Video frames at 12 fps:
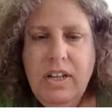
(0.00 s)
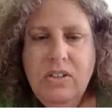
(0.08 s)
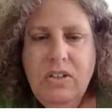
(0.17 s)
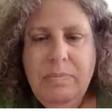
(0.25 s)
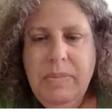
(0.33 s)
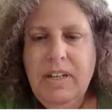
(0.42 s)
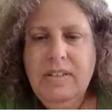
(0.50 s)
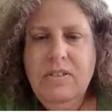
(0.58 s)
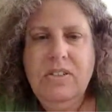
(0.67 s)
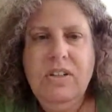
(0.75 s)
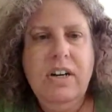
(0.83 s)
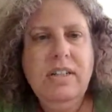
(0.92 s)
Okay, so let me
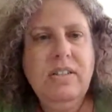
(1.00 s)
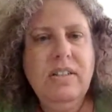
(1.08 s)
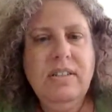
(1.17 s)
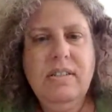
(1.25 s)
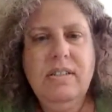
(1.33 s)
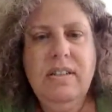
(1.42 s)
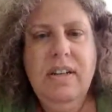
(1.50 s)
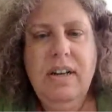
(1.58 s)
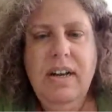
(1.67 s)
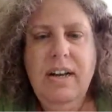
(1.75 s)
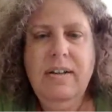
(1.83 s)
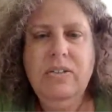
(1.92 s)
get started.
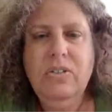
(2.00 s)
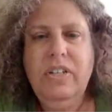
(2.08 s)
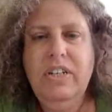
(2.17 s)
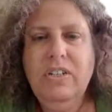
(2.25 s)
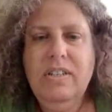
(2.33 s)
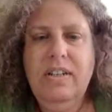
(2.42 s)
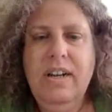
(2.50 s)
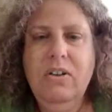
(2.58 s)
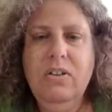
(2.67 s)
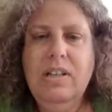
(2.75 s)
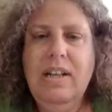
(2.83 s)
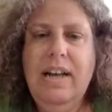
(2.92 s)
Uh, so here is an
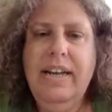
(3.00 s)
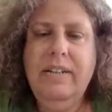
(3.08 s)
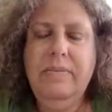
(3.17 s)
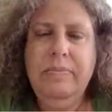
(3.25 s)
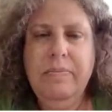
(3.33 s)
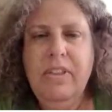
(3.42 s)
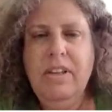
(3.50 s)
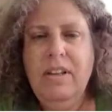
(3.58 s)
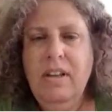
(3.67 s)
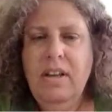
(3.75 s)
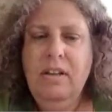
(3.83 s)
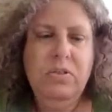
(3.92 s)
outline.
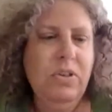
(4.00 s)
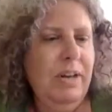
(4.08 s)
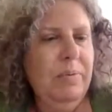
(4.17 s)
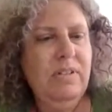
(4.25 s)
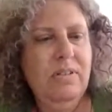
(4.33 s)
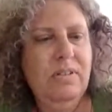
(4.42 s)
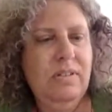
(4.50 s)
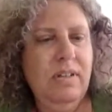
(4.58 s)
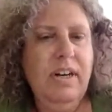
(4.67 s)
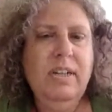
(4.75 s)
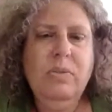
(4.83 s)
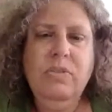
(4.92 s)
So I will
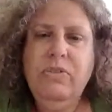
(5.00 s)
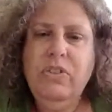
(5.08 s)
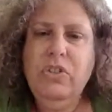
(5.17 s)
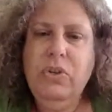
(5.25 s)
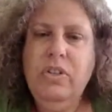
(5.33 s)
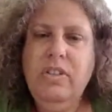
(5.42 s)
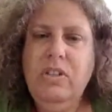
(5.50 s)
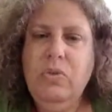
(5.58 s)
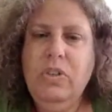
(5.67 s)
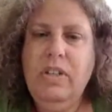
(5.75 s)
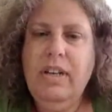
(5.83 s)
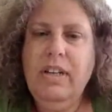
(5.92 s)
start with a short
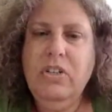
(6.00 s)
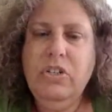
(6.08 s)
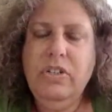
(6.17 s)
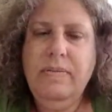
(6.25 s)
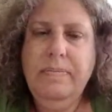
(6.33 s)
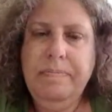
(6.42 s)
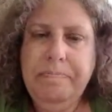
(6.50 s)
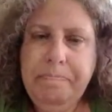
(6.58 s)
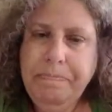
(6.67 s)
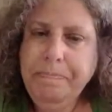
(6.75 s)
introduction.